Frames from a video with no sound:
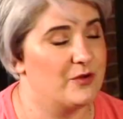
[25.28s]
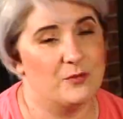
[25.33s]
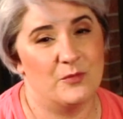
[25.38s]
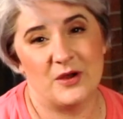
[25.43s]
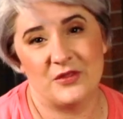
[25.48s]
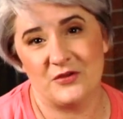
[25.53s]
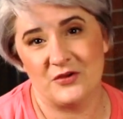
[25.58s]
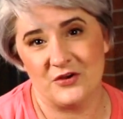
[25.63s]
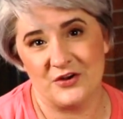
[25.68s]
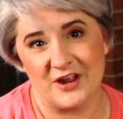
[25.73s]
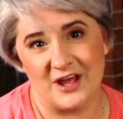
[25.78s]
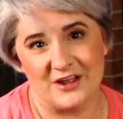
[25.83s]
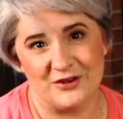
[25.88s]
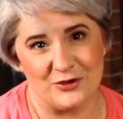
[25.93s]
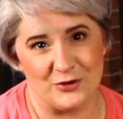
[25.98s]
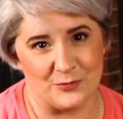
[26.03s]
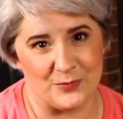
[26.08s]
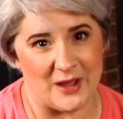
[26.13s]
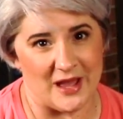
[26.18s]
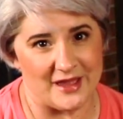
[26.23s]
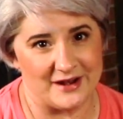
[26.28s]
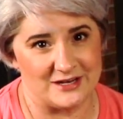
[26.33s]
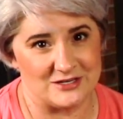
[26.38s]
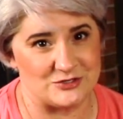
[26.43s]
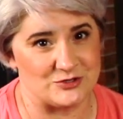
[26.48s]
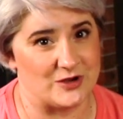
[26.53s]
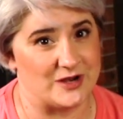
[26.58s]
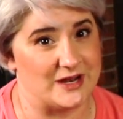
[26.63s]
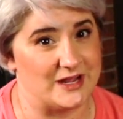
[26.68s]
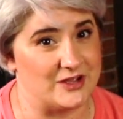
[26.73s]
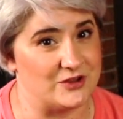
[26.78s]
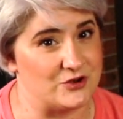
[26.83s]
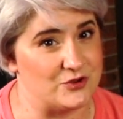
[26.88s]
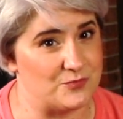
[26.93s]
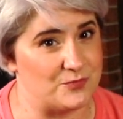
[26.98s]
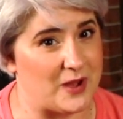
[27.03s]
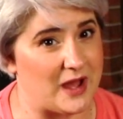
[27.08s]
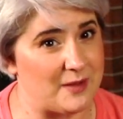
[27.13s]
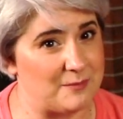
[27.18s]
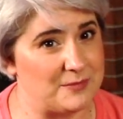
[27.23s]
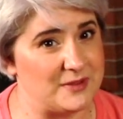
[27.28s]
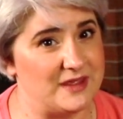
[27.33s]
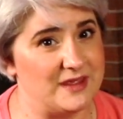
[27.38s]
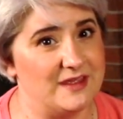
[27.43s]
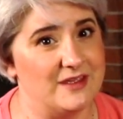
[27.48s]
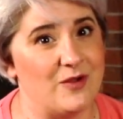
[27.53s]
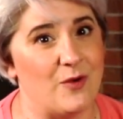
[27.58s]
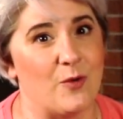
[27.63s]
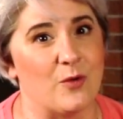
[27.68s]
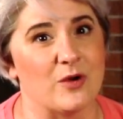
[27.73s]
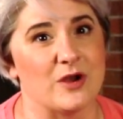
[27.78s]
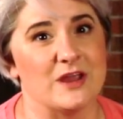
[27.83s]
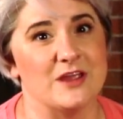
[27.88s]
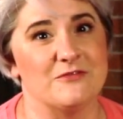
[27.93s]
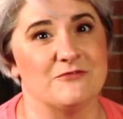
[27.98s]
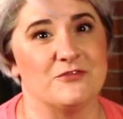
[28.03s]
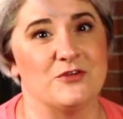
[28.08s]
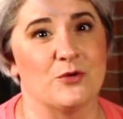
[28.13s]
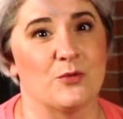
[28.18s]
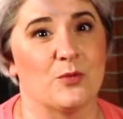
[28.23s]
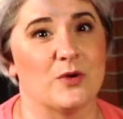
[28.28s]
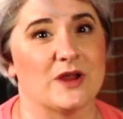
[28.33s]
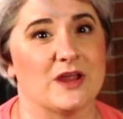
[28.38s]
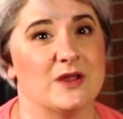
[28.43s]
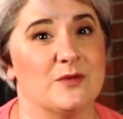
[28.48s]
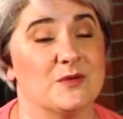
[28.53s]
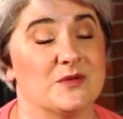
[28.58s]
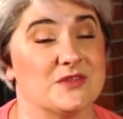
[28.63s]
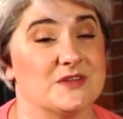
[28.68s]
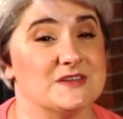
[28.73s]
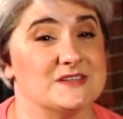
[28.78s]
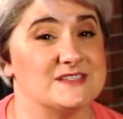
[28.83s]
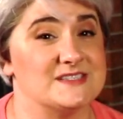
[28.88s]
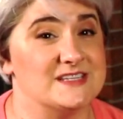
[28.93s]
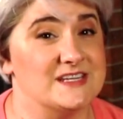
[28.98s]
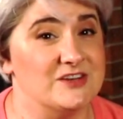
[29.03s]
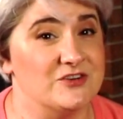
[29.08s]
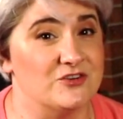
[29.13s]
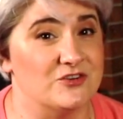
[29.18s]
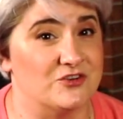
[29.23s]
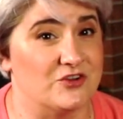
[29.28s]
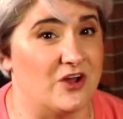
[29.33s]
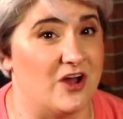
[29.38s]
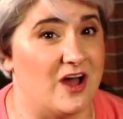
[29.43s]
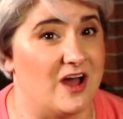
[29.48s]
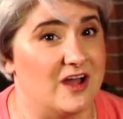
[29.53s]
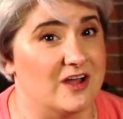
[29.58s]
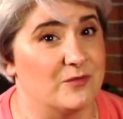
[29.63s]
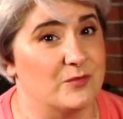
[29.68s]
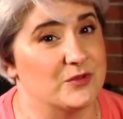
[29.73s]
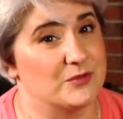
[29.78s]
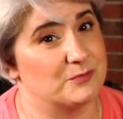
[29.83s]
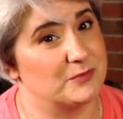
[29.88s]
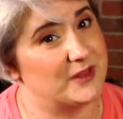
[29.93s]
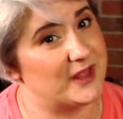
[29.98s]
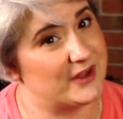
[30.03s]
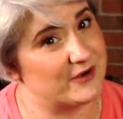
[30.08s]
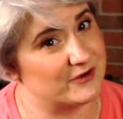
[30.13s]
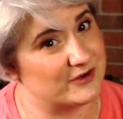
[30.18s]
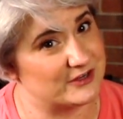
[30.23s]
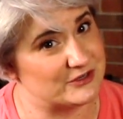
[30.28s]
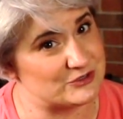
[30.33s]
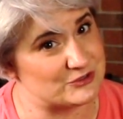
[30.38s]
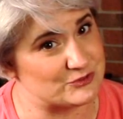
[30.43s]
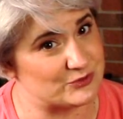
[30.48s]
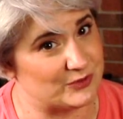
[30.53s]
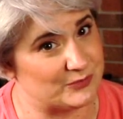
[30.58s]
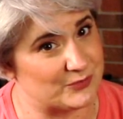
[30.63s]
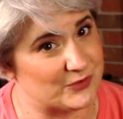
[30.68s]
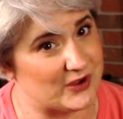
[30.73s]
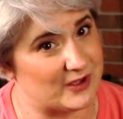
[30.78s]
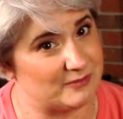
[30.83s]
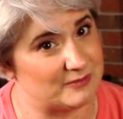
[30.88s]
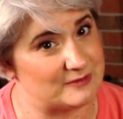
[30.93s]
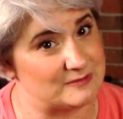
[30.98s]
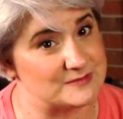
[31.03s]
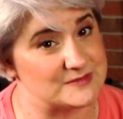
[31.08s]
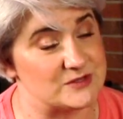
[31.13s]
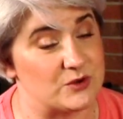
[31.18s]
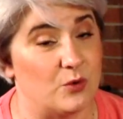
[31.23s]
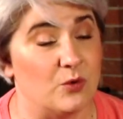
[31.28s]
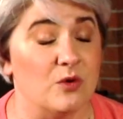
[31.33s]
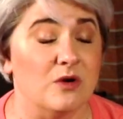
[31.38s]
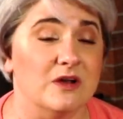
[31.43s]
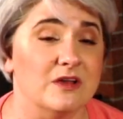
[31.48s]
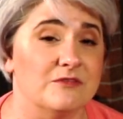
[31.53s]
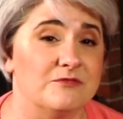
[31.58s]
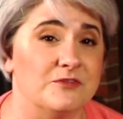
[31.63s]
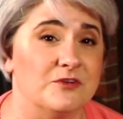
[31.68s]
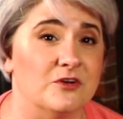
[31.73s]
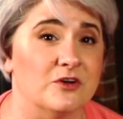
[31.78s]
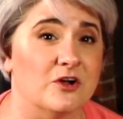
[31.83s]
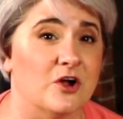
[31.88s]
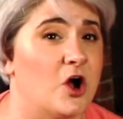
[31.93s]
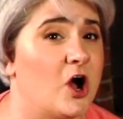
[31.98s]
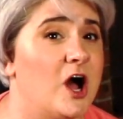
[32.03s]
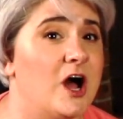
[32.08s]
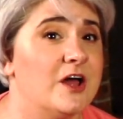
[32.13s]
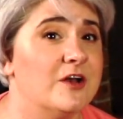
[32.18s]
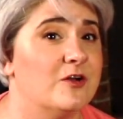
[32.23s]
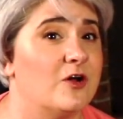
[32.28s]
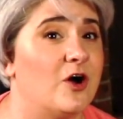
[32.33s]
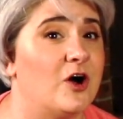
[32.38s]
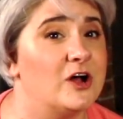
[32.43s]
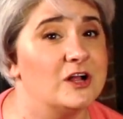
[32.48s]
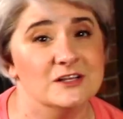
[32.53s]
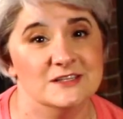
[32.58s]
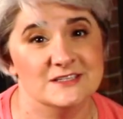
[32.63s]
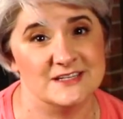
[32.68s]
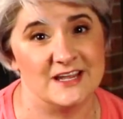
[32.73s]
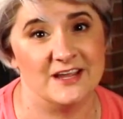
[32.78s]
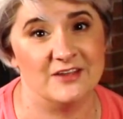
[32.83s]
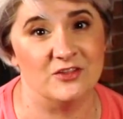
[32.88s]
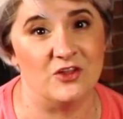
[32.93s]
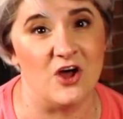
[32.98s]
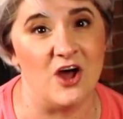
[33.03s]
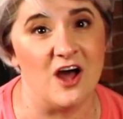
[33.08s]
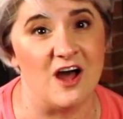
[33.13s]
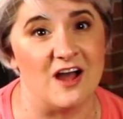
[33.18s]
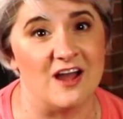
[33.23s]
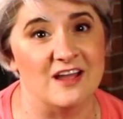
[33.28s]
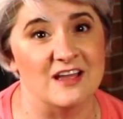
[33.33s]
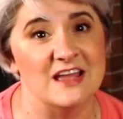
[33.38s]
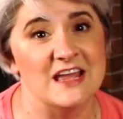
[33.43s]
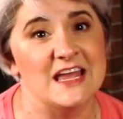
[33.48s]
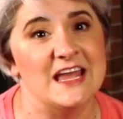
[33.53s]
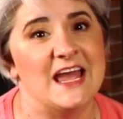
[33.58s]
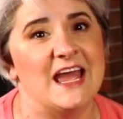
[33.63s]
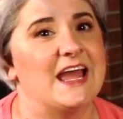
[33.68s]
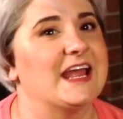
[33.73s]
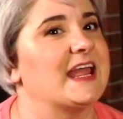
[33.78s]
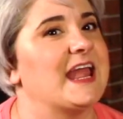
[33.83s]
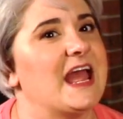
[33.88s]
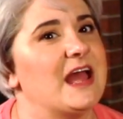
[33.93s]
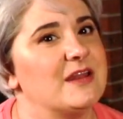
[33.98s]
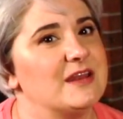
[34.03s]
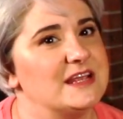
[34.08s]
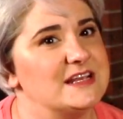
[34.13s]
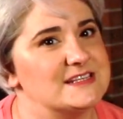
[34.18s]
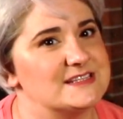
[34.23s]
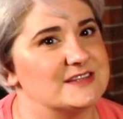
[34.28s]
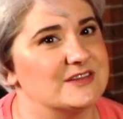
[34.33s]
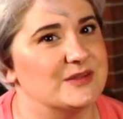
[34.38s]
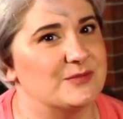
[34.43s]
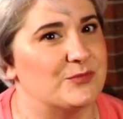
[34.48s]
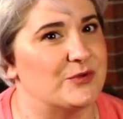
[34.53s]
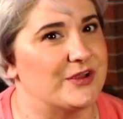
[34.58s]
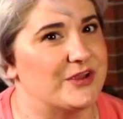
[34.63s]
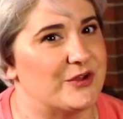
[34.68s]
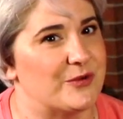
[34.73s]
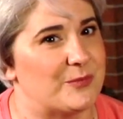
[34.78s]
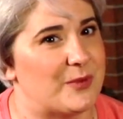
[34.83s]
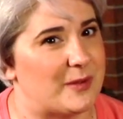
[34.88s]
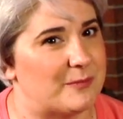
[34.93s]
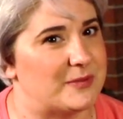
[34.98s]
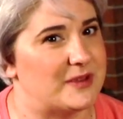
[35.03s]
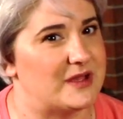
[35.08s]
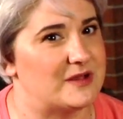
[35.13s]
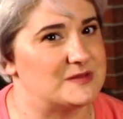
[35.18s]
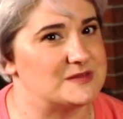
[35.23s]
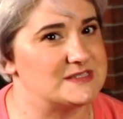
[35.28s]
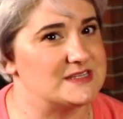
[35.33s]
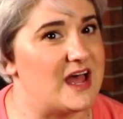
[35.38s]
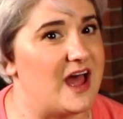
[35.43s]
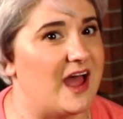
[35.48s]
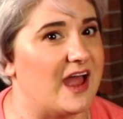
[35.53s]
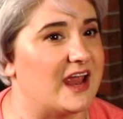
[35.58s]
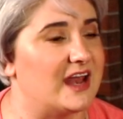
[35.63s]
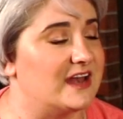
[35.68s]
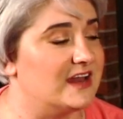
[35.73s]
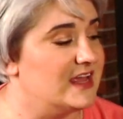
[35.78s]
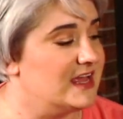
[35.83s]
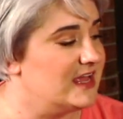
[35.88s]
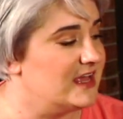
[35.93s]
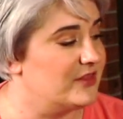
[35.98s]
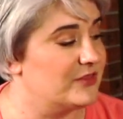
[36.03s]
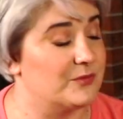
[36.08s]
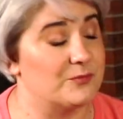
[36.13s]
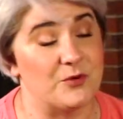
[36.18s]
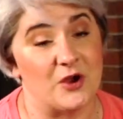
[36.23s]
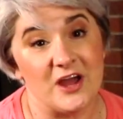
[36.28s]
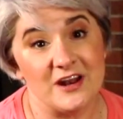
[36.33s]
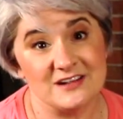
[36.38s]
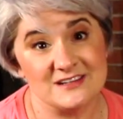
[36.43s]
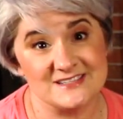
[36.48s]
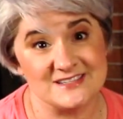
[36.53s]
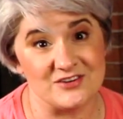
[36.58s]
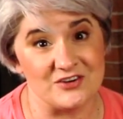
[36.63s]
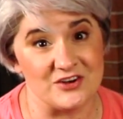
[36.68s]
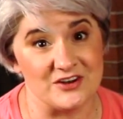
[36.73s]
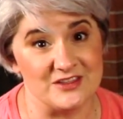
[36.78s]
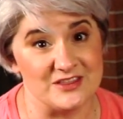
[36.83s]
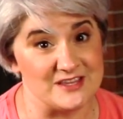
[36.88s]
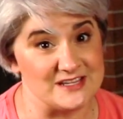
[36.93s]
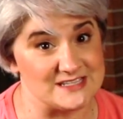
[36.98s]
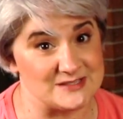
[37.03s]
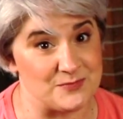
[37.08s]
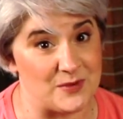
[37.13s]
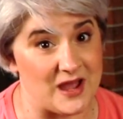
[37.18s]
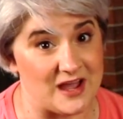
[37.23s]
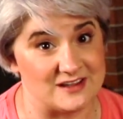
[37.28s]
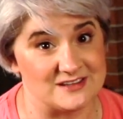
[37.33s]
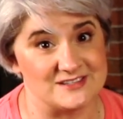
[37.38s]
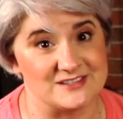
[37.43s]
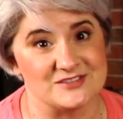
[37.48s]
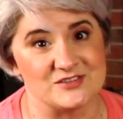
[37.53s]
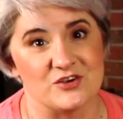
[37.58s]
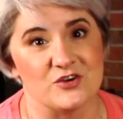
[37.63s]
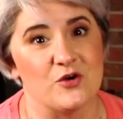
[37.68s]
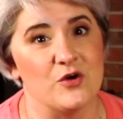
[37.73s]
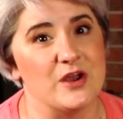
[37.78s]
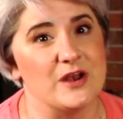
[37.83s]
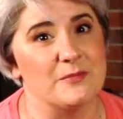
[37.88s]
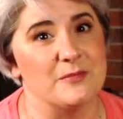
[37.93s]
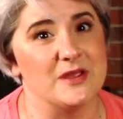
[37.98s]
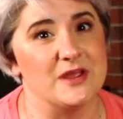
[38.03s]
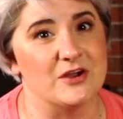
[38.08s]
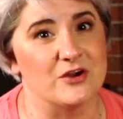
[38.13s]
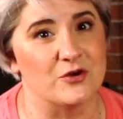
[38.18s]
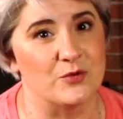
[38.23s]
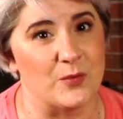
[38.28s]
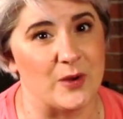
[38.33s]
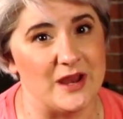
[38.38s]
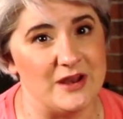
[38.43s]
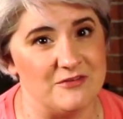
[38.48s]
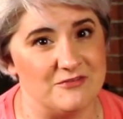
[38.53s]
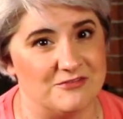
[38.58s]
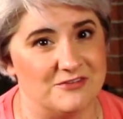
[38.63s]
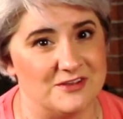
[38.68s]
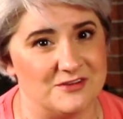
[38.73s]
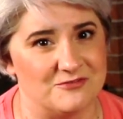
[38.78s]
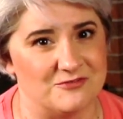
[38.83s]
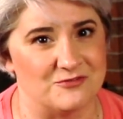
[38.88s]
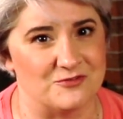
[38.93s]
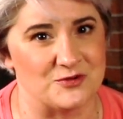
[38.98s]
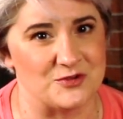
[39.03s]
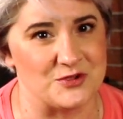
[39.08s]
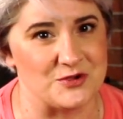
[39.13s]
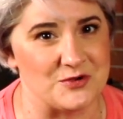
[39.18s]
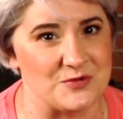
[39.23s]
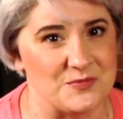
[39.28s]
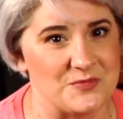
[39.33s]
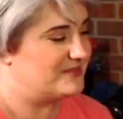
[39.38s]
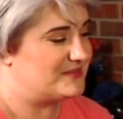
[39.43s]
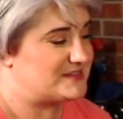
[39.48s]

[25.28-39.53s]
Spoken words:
Whether or not you're potty training a new puppy, or if you're working with a senior dog with bladder control problems, or if you're gone all day long and can't easily bring your puppy outside, the products that are in these boxes are going to be a great fit for you.